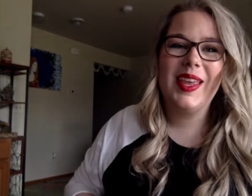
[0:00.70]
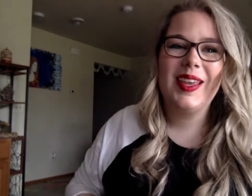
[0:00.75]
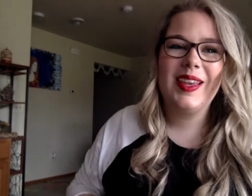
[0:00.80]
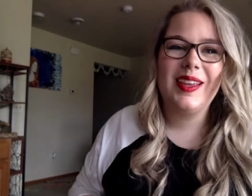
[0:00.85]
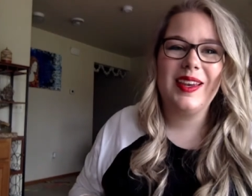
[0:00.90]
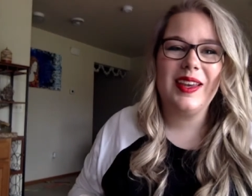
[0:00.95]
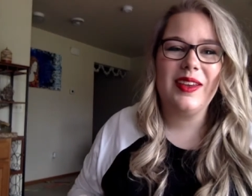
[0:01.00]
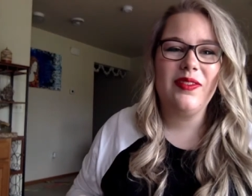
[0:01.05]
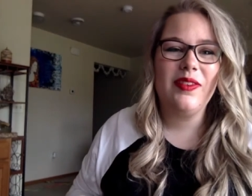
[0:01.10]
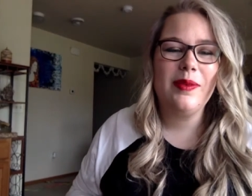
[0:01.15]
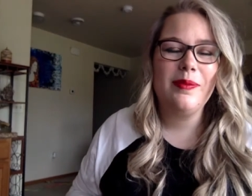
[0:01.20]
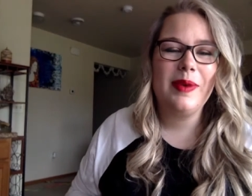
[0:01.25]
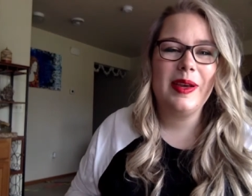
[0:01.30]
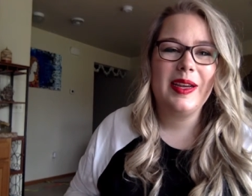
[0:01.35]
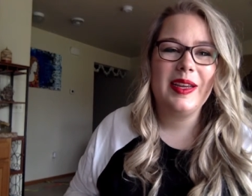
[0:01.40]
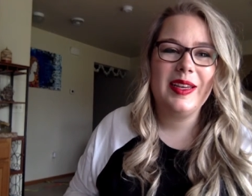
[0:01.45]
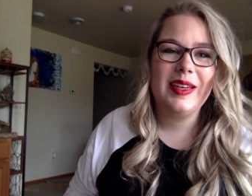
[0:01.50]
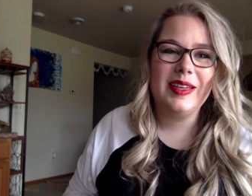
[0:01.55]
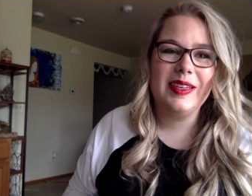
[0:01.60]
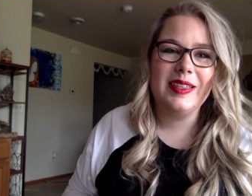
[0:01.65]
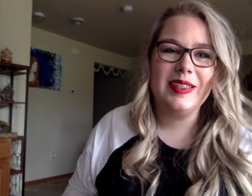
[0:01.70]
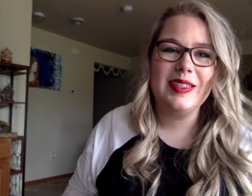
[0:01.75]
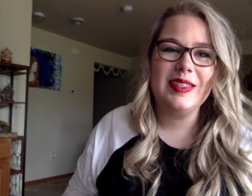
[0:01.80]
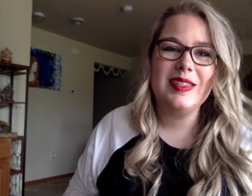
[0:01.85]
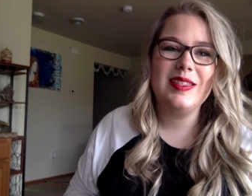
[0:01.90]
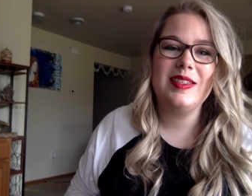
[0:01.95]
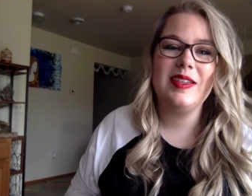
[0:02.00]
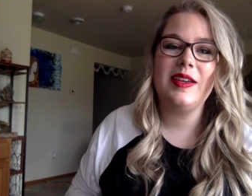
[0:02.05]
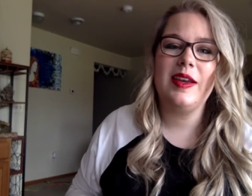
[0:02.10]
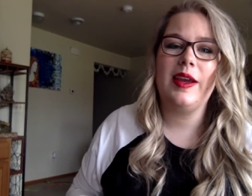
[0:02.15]
Good evening, Buccaneers.
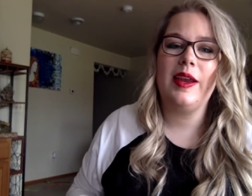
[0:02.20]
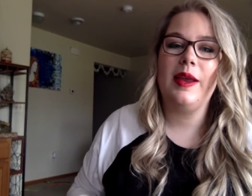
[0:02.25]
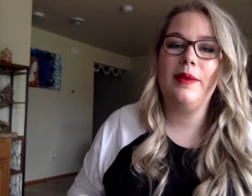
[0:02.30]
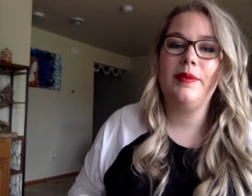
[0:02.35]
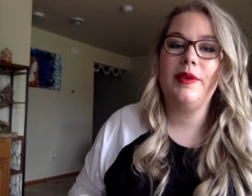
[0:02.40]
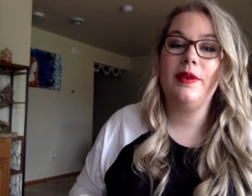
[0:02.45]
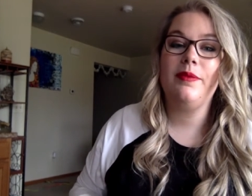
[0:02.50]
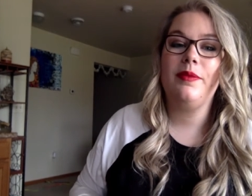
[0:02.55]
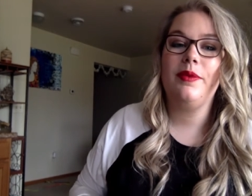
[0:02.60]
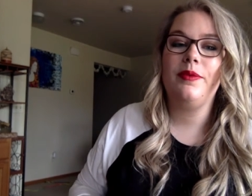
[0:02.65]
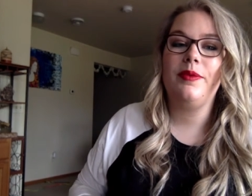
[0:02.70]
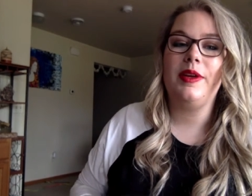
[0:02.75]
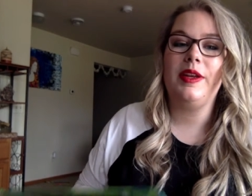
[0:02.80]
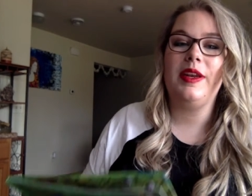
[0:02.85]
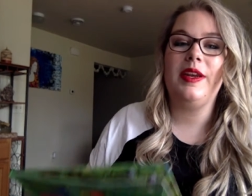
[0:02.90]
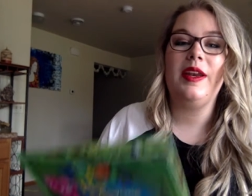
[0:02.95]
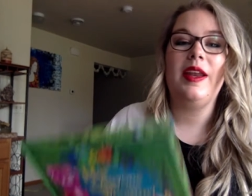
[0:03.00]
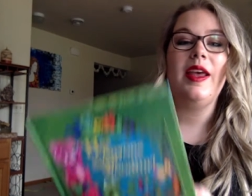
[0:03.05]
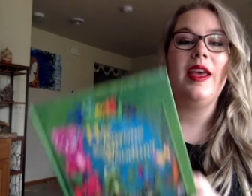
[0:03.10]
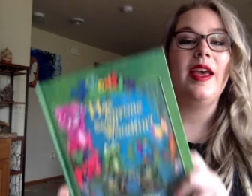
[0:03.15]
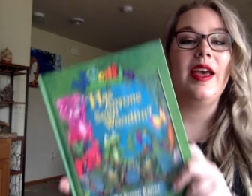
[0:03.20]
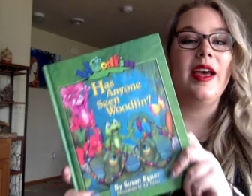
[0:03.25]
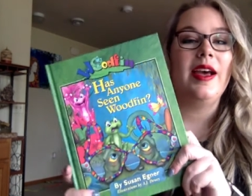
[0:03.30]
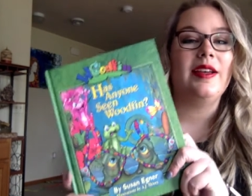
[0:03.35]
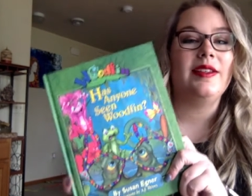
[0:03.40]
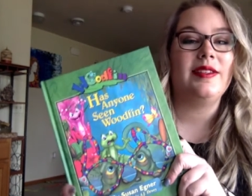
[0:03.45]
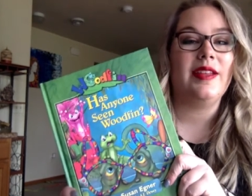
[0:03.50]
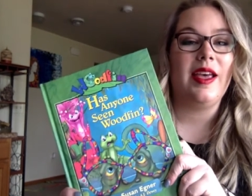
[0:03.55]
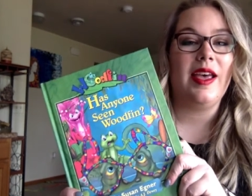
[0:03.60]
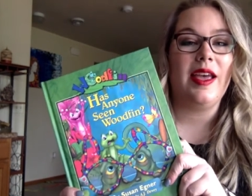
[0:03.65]
Tonight I'm going to be reading
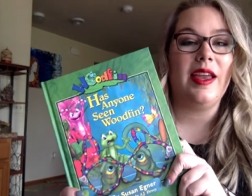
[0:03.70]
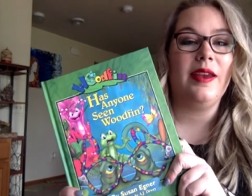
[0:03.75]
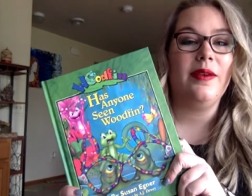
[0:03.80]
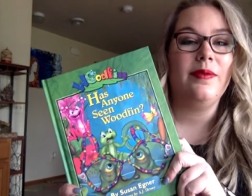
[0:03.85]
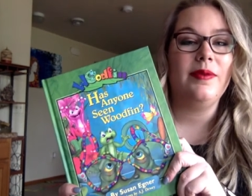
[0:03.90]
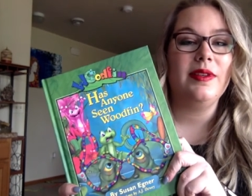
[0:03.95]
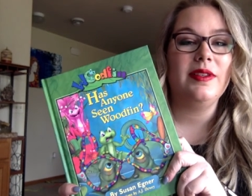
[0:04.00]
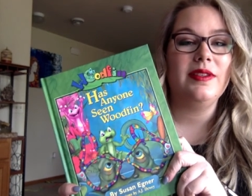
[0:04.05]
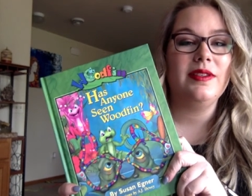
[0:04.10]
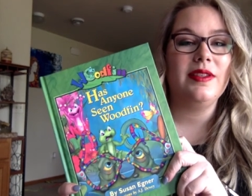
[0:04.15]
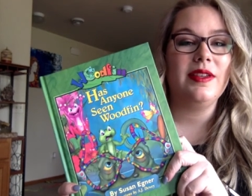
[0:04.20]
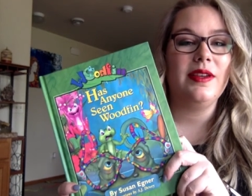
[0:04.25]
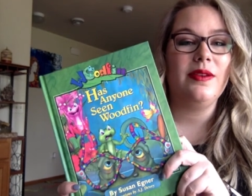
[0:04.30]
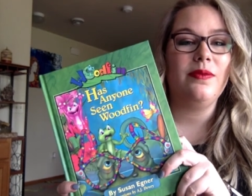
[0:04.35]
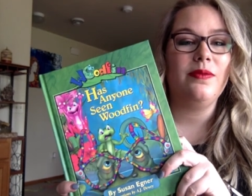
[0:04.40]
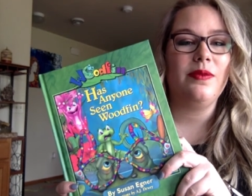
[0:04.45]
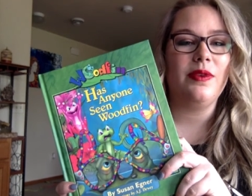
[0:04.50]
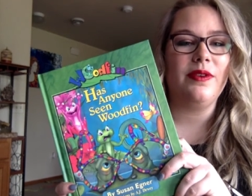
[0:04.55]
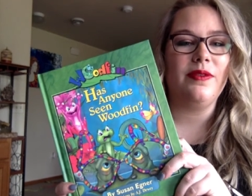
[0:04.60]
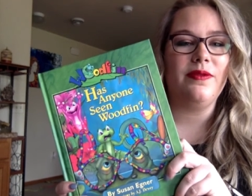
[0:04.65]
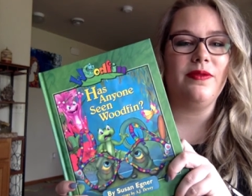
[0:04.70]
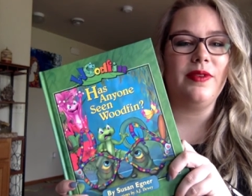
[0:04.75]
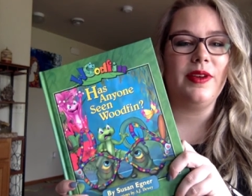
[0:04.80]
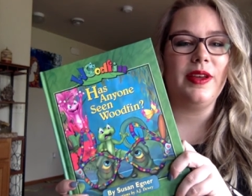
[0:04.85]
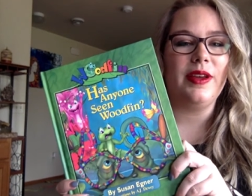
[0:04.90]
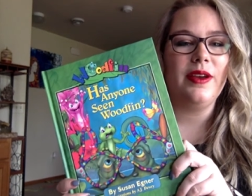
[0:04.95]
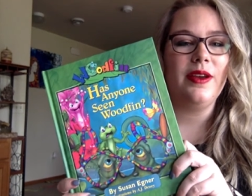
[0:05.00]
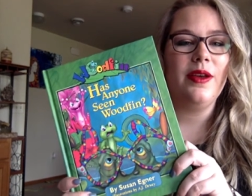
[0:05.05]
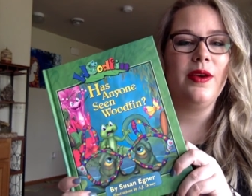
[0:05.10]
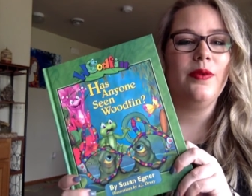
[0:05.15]
Has Anyone Seen
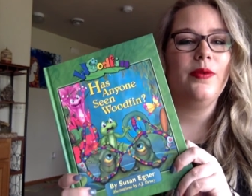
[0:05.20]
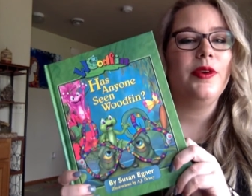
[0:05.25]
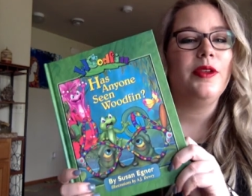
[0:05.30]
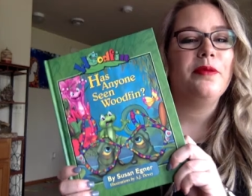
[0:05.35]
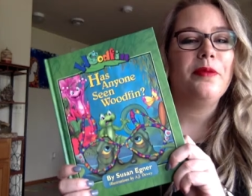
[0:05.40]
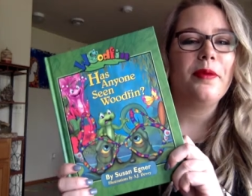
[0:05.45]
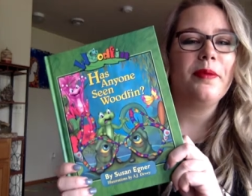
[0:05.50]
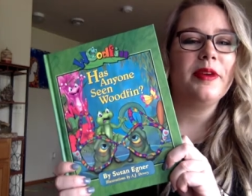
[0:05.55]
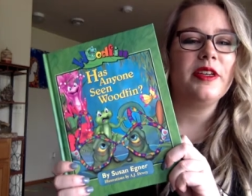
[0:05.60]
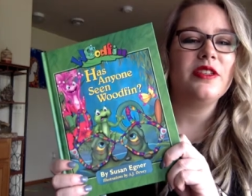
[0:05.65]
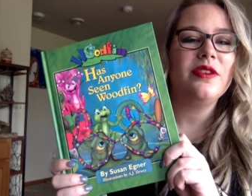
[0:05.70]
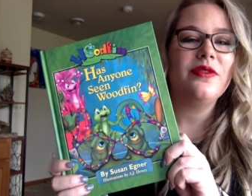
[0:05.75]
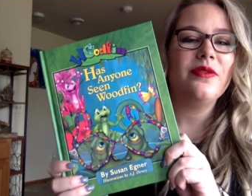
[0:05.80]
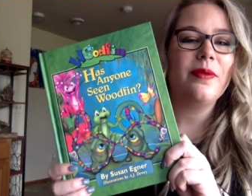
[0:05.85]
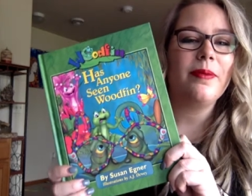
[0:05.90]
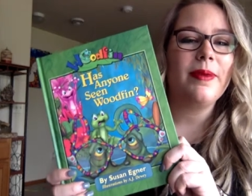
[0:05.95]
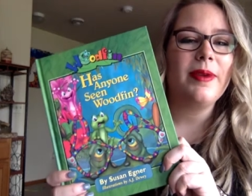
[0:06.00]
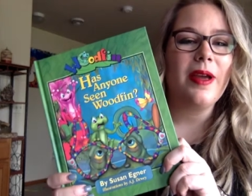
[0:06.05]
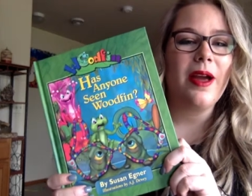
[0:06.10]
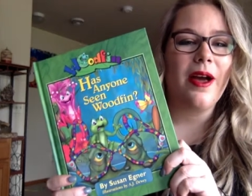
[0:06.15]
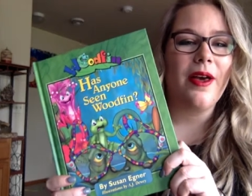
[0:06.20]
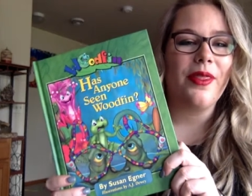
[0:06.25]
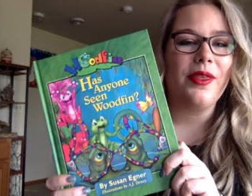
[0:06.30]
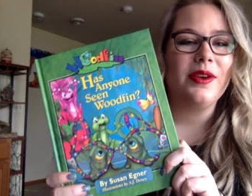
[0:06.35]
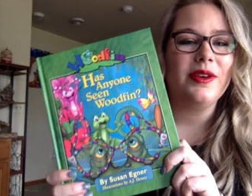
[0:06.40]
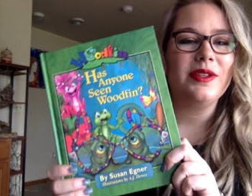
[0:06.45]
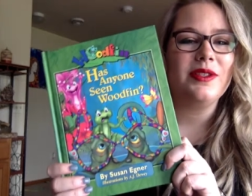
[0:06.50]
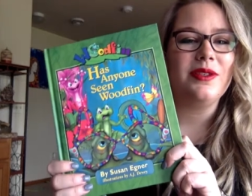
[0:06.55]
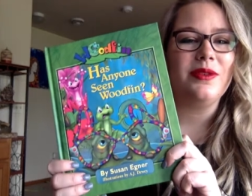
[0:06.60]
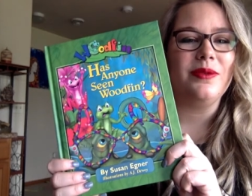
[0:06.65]
Woodfin? With permission from the
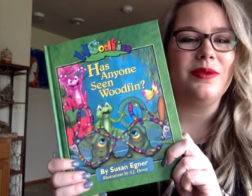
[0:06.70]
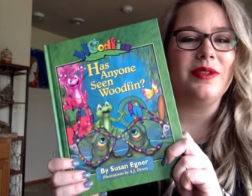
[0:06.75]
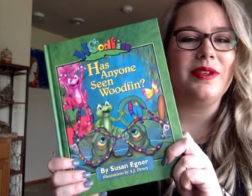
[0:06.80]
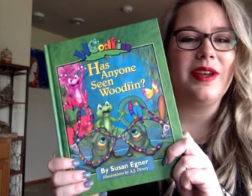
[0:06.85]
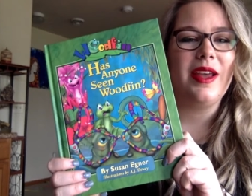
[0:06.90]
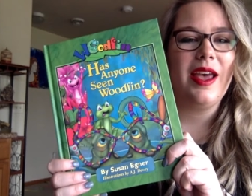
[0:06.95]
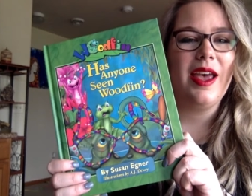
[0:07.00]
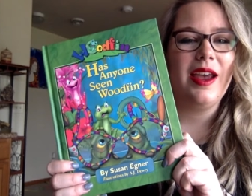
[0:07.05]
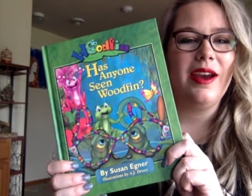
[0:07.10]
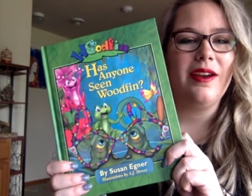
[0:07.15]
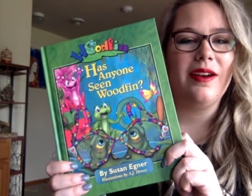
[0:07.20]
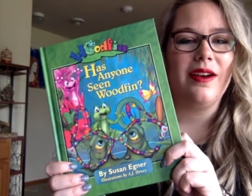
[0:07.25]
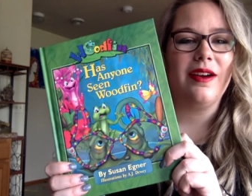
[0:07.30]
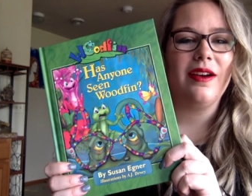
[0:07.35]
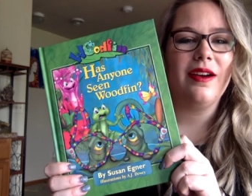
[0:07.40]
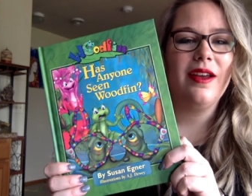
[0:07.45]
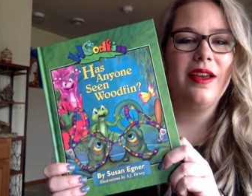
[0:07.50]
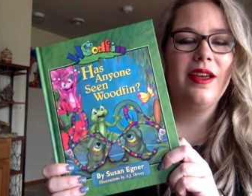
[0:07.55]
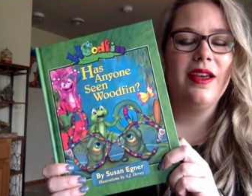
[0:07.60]
author Susan Egner.